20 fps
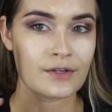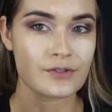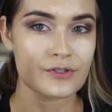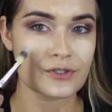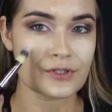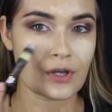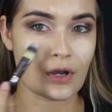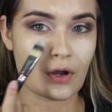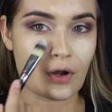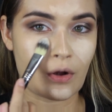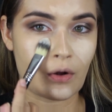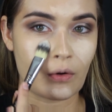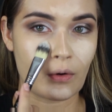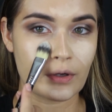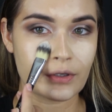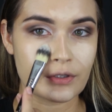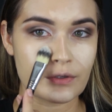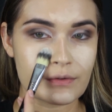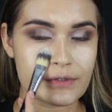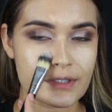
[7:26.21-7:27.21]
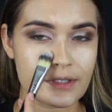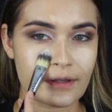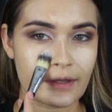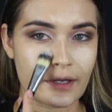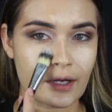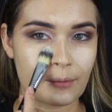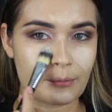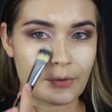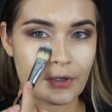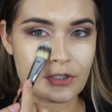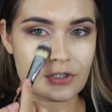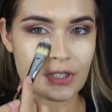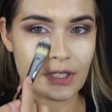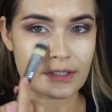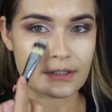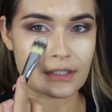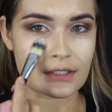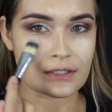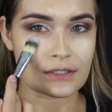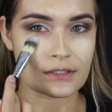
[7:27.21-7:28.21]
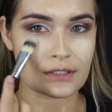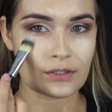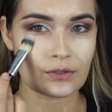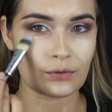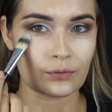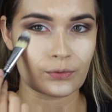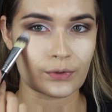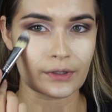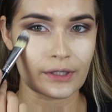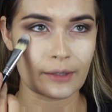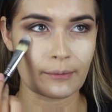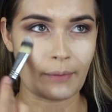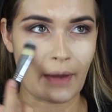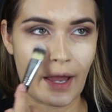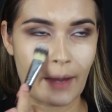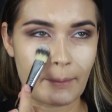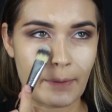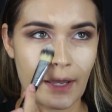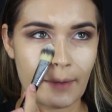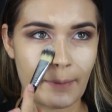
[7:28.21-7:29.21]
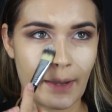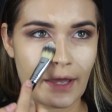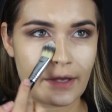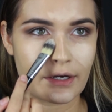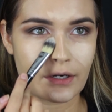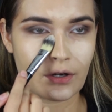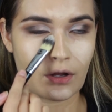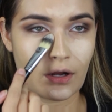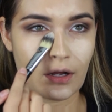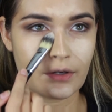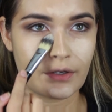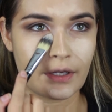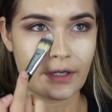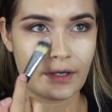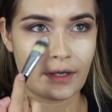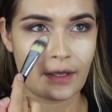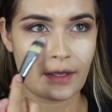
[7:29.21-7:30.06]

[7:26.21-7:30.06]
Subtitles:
So using like a brush like this to really pat it on